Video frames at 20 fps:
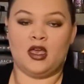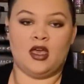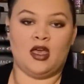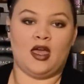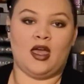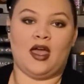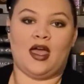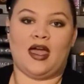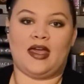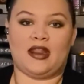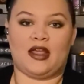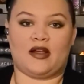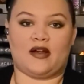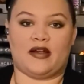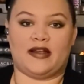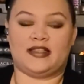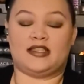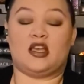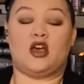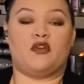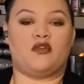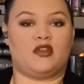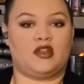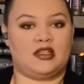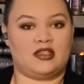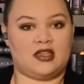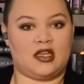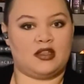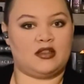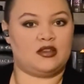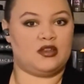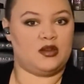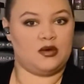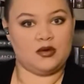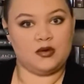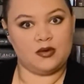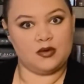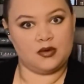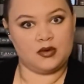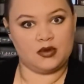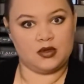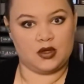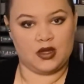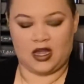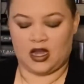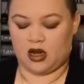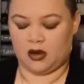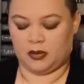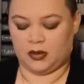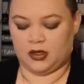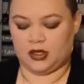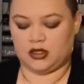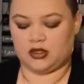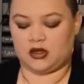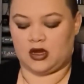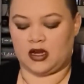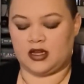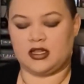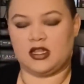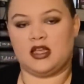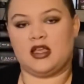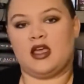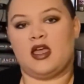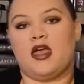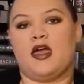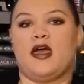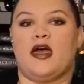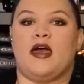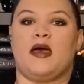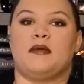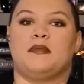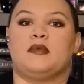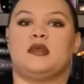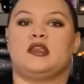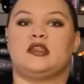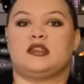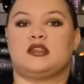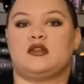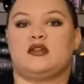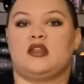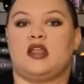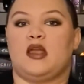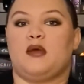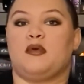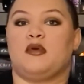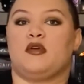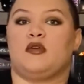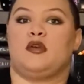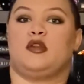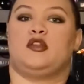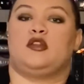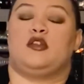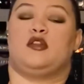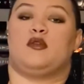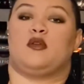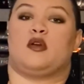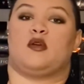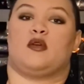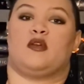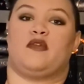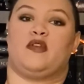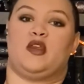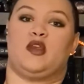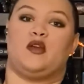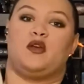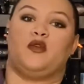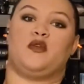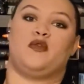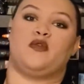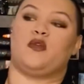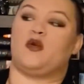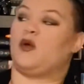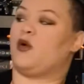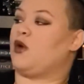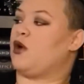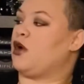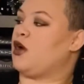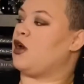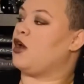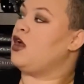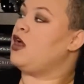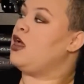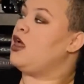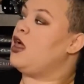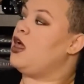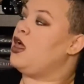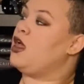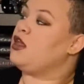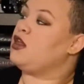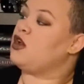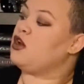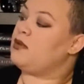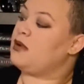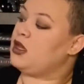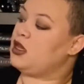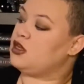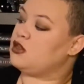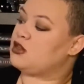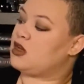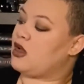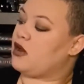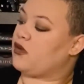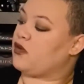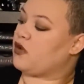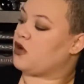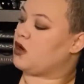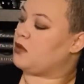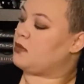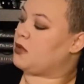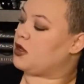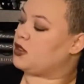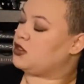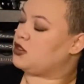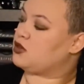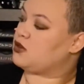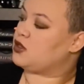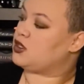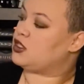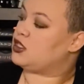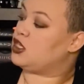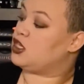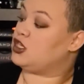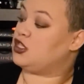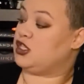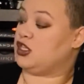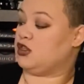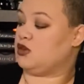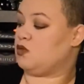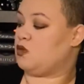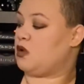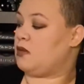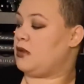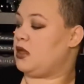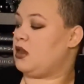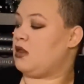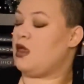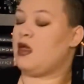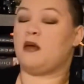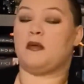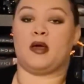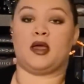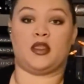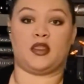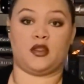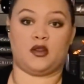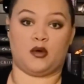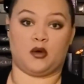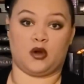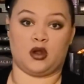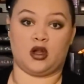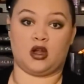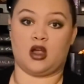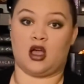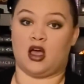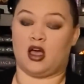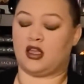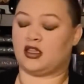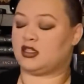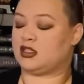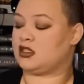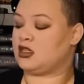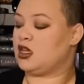I digress. Hopefully it's not too terribly distracting. So today we're going to do a review for European Trial for a Monstrous Gentlewoman by Fedora Goss.